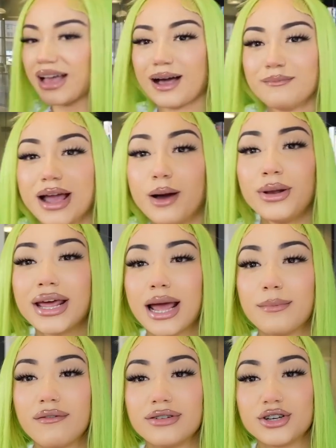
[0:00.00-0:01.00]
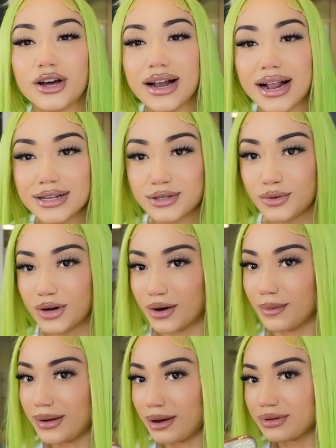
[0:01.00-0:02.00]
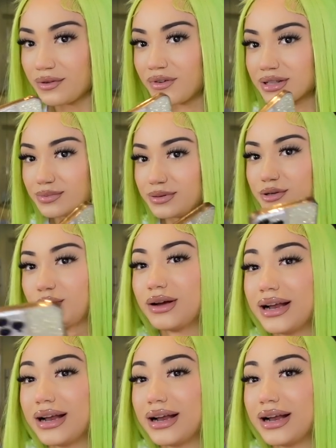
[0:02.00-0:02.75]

I mean, I would look at my retarded ass too, though. I'd be like, what the fuck is this?